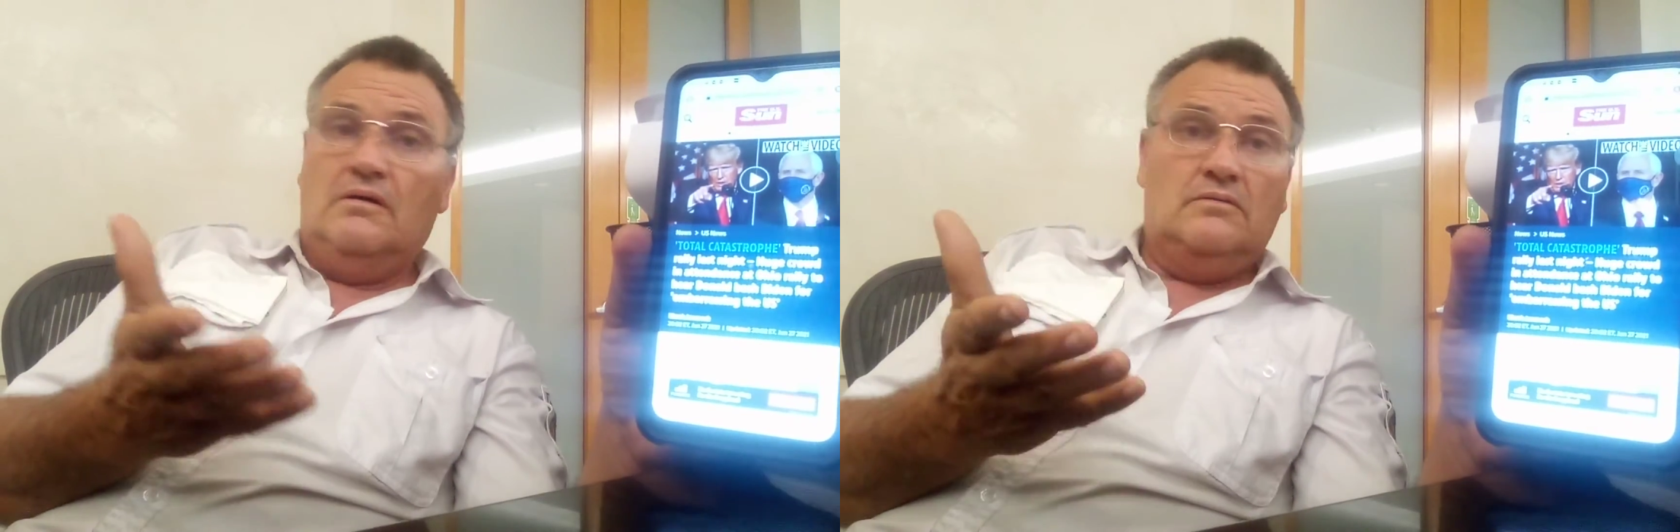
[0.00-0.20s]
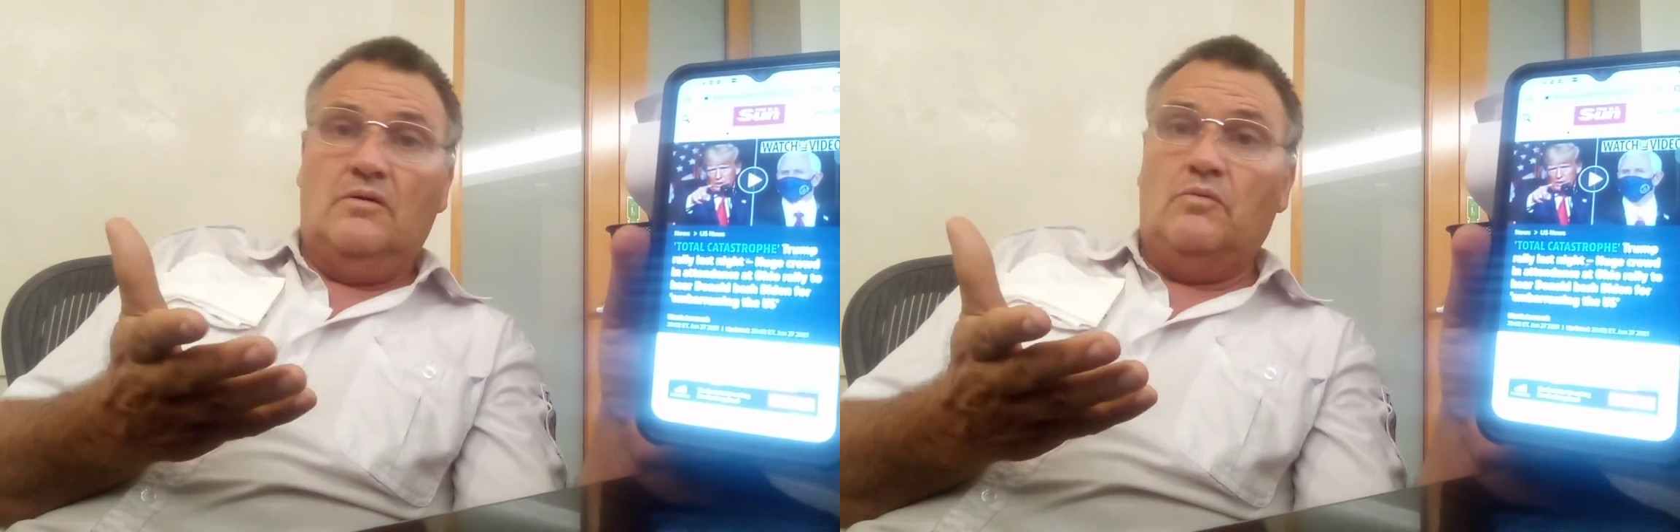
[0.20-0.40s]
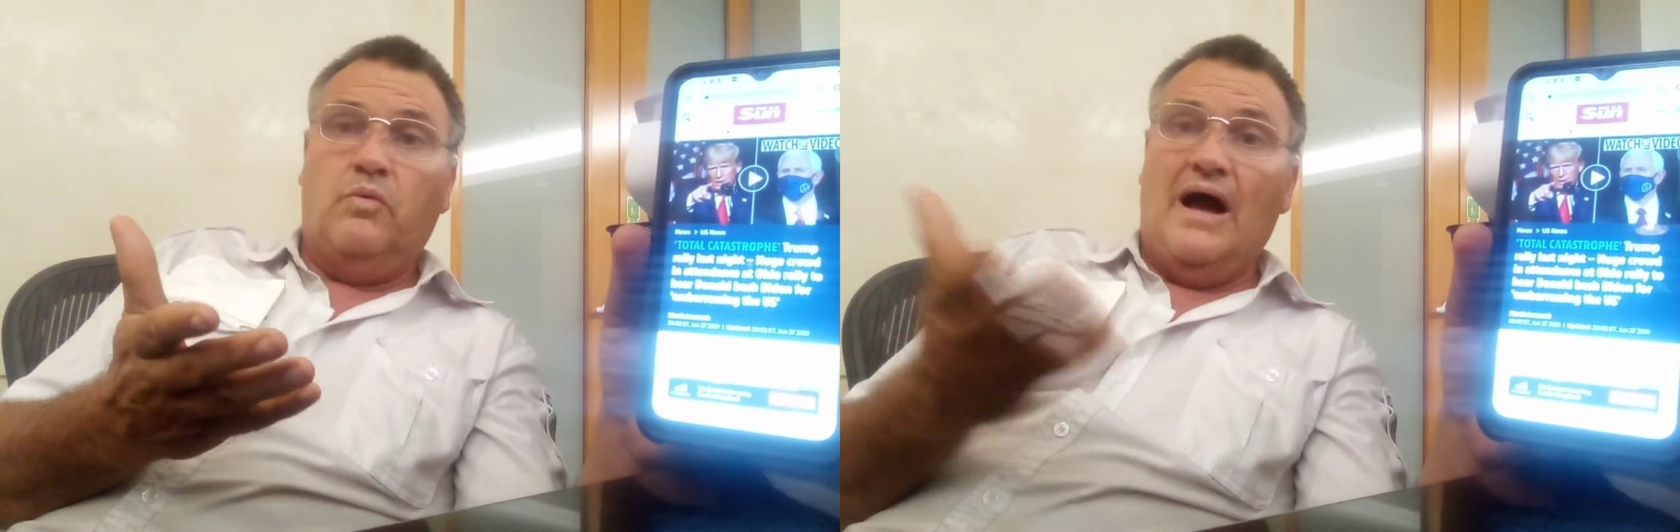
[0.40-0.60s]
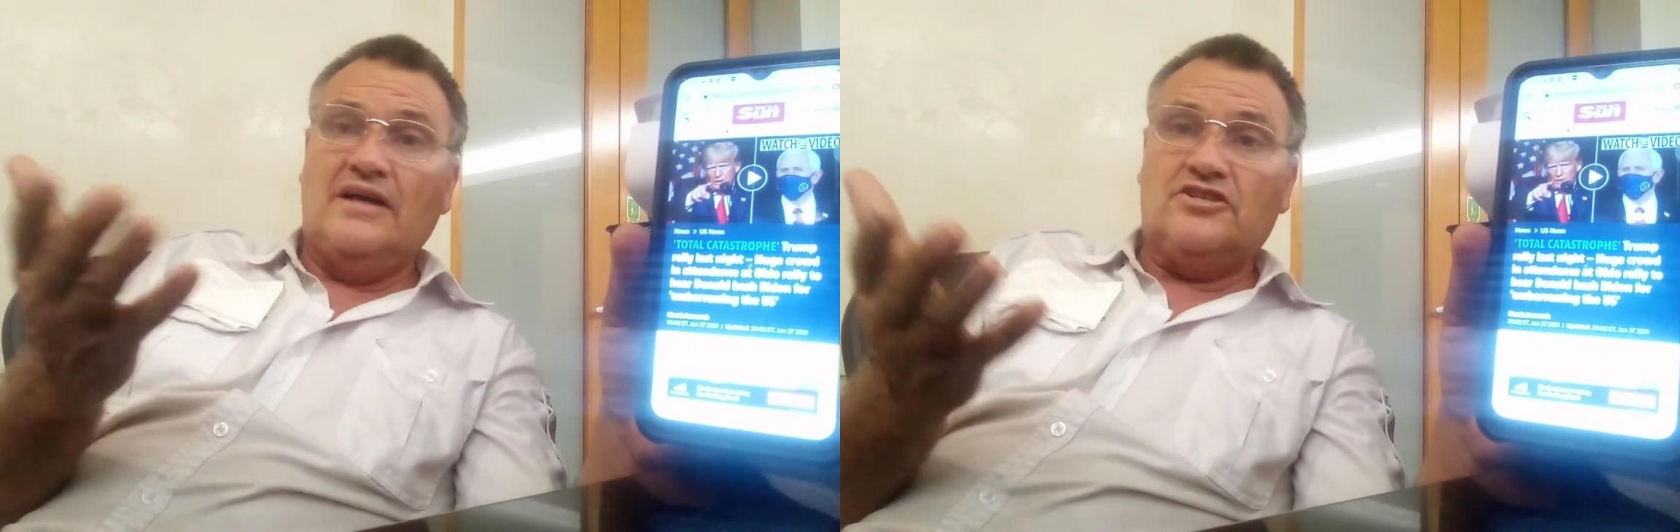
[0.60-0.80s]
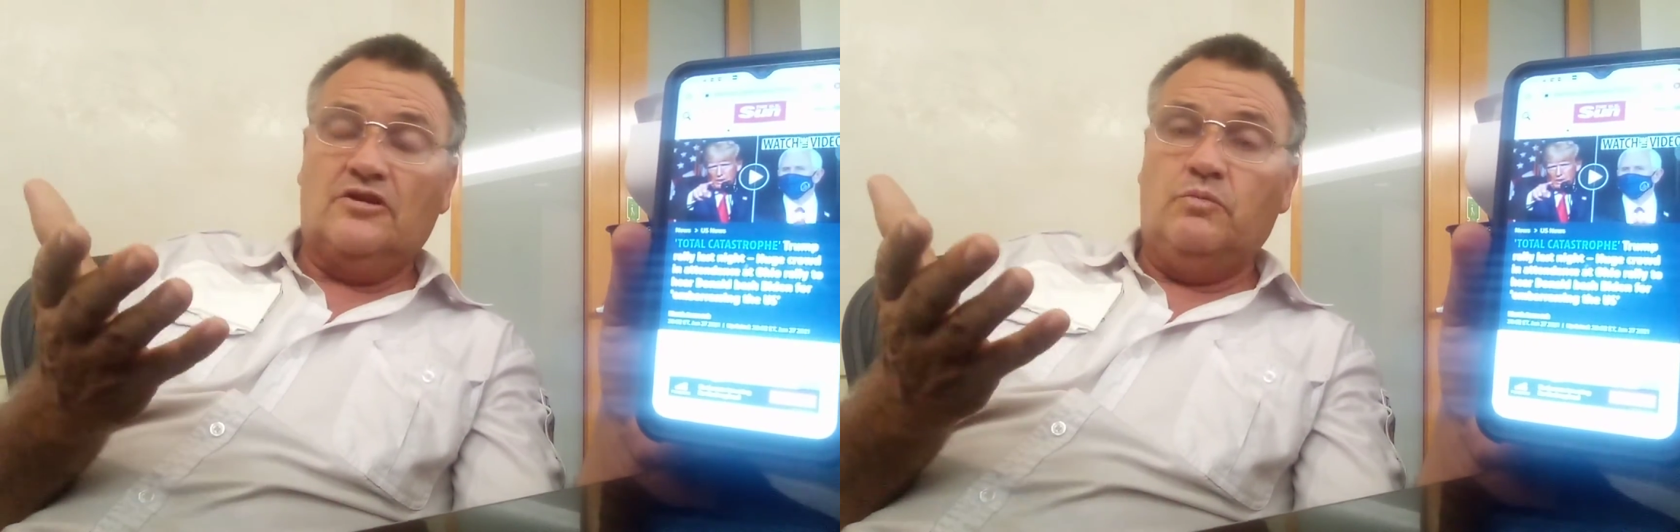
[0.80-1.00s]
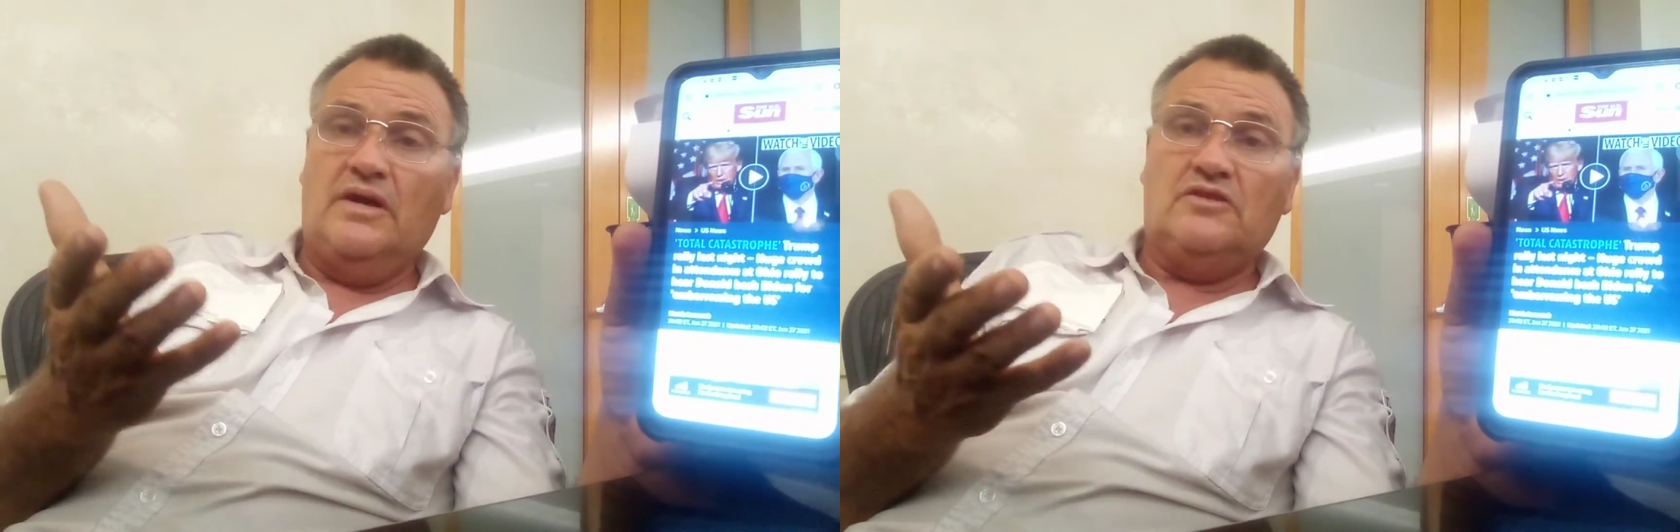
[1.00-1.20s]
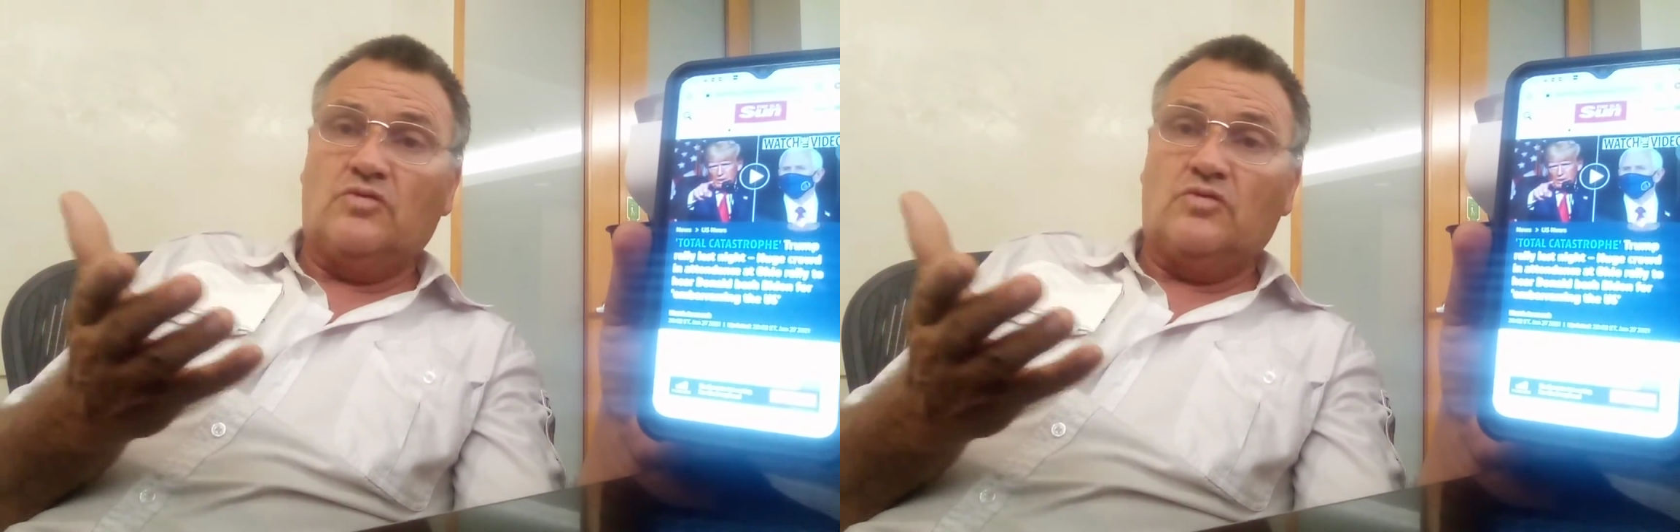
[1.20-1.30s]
uh, why should we